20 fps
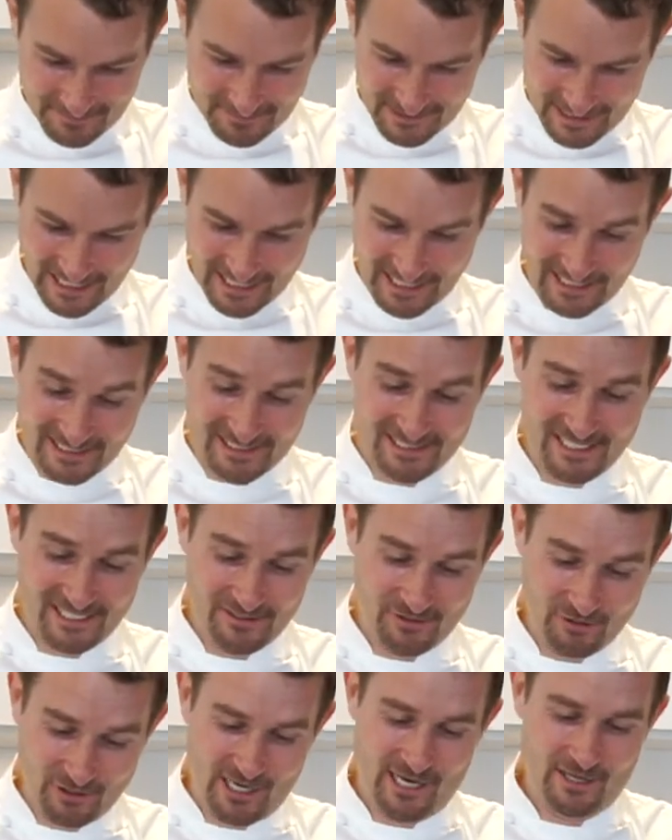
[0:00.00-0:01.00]
Like I said,
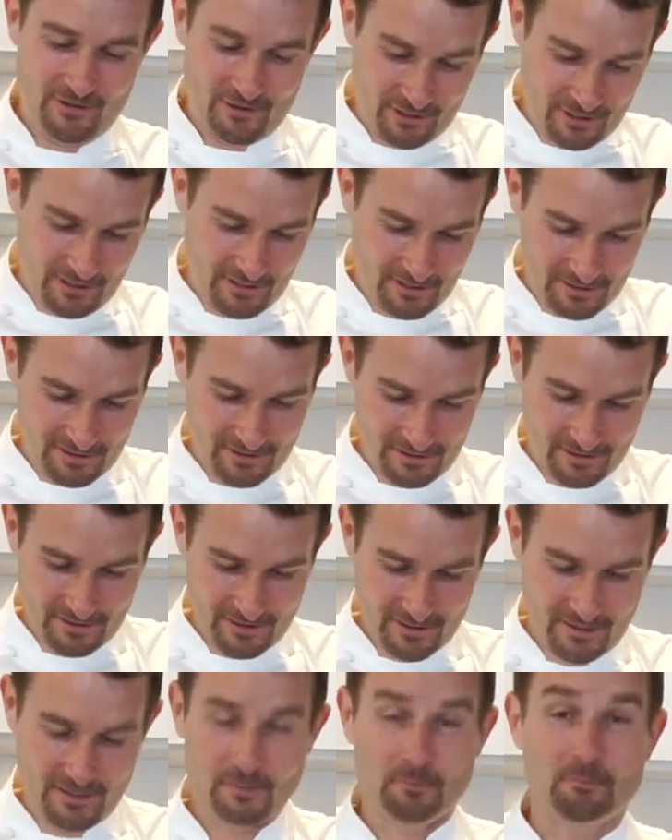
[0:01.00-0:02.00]
they're either
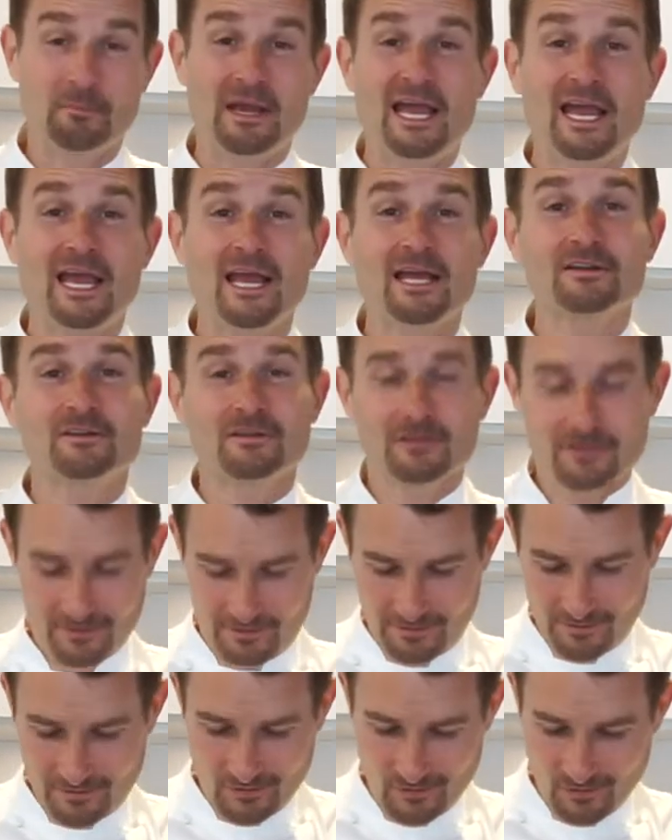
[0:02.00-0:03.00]
mad
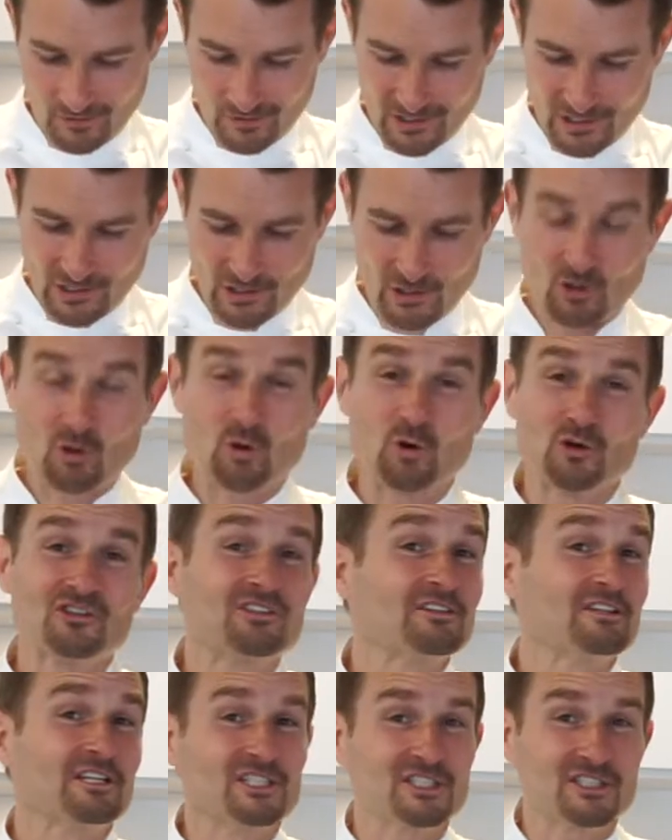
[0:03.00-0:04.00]
or
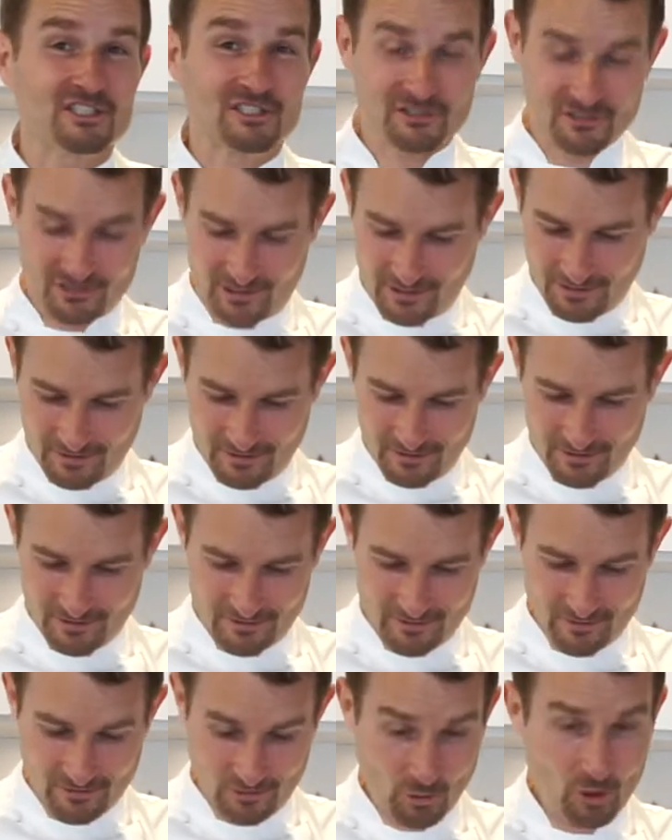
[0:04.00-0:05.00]
delicious,
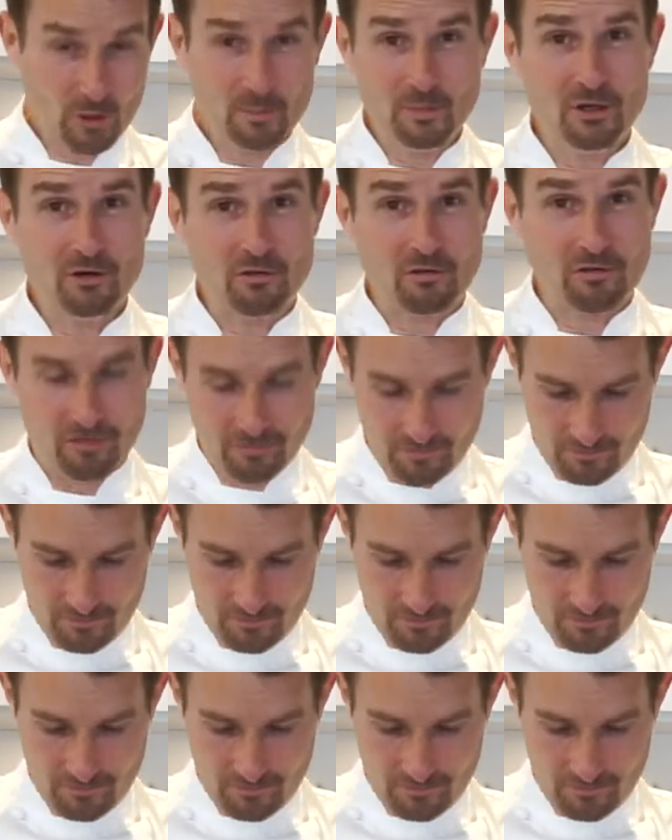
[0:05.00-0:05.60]
or both.